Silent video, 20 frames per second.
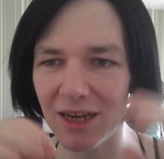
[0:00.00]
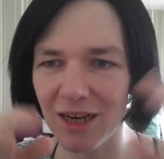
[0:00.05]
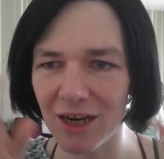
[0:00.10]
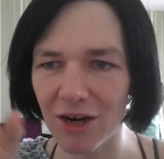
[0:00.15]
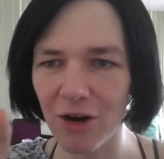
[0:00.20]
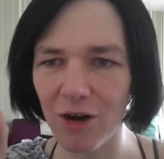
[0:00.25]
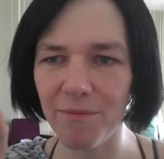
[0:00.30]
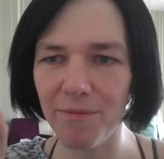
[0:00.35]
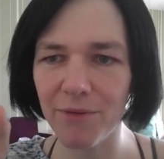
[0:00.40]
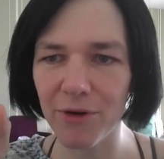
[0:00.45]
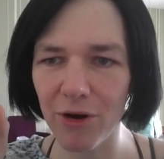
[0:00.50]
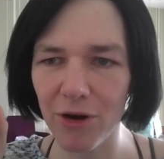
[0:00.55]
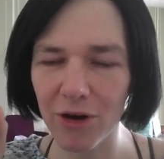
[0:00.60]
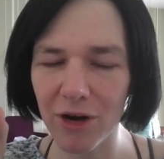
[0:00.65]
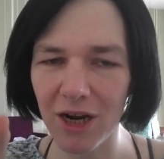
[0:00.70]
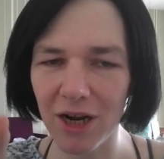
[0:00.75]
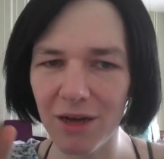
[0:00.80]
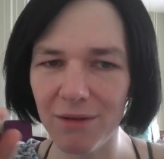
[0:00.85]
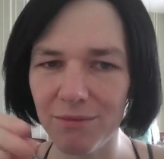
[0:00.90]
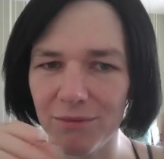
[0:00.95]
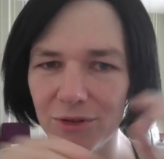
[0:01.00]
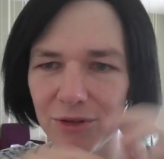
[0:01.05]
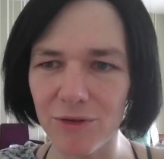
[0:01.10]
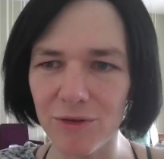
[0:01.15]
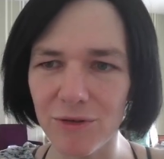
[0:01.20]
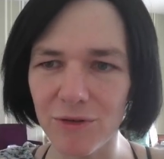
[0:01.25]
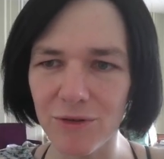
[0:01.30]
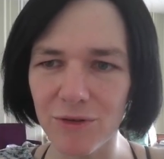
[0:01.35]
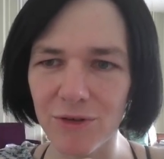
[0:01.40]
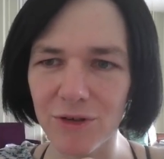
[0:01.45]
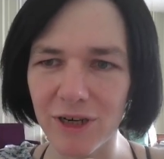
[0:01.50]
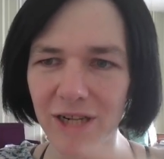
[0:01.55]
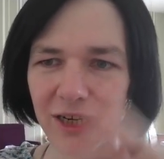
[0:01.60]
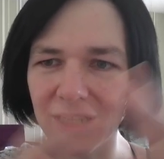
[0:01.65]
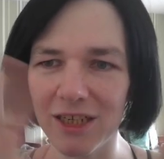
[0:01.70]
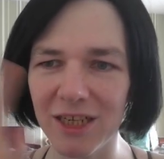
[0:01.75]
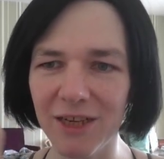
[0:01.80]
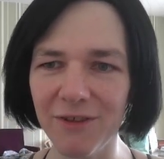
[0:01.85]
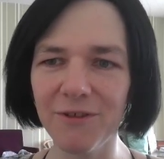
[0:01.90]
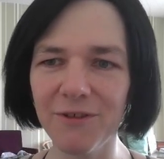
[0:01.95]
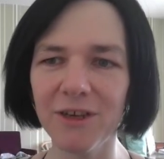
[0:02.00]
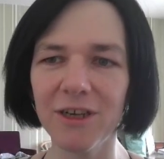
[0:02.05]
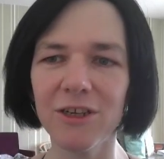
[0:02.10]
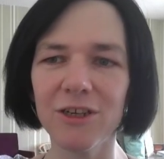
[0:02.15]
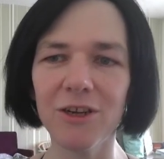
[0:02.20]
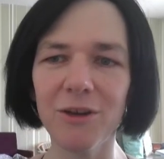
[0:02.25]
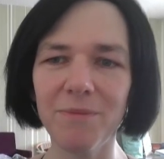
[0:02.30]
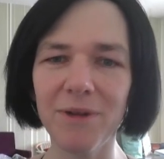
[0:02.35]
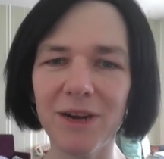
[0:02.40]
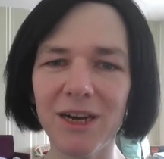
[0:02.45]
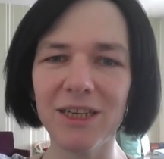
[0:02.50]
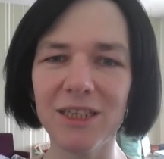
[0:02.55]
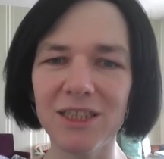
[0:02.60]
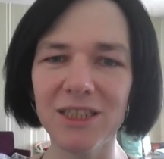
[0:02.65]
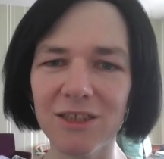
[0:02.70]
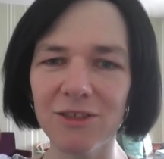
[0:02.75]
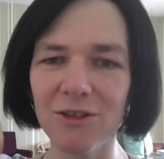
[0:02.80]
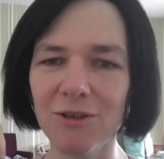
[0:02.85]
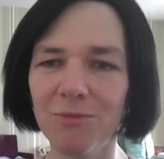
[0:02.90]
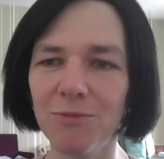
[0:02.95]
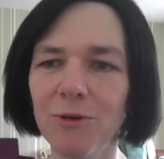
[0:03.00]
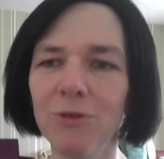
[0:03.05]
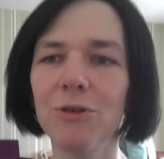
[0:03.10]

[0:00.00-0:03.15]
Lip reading: a ROM program to run different operating system, or